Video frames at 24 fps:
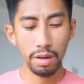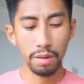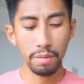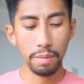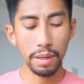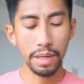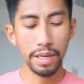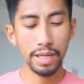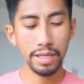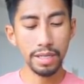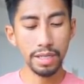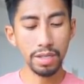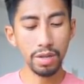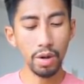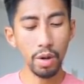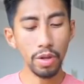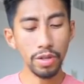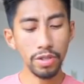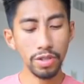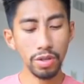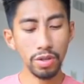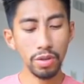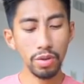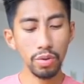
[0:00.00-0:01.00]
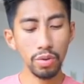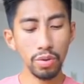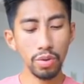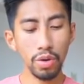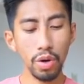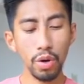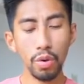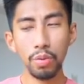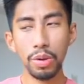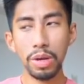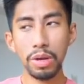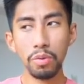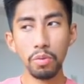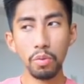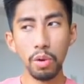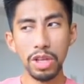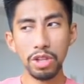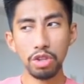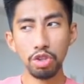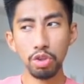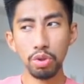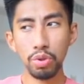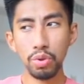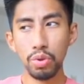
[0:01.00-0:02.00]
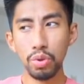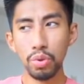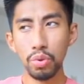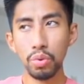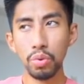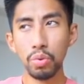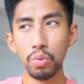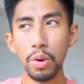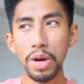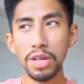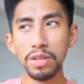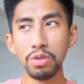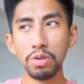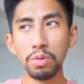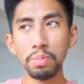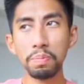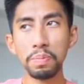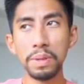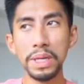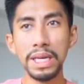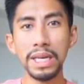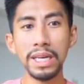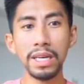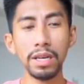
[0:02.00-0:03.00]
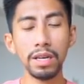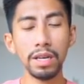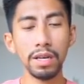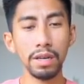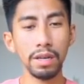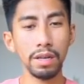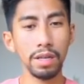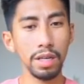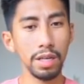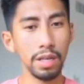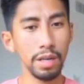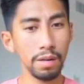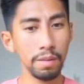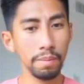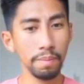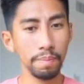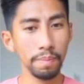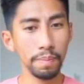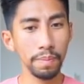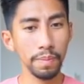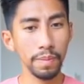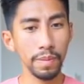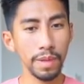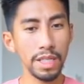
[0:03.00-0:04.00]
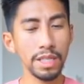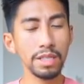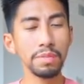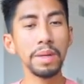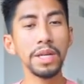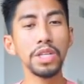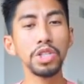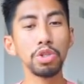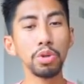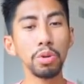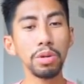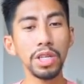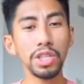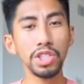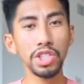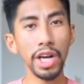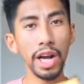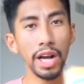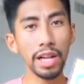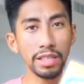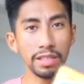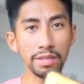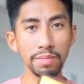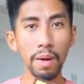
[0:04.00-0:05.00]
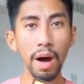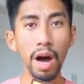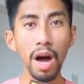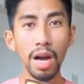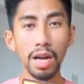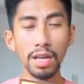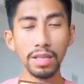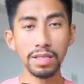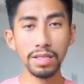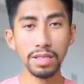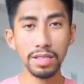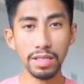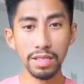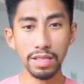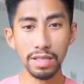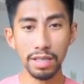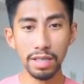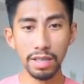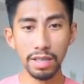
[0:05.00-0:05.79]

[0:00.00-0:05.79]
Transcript: But this is also you knowing what to do, what to pick. You know, this is my Julia Child's box.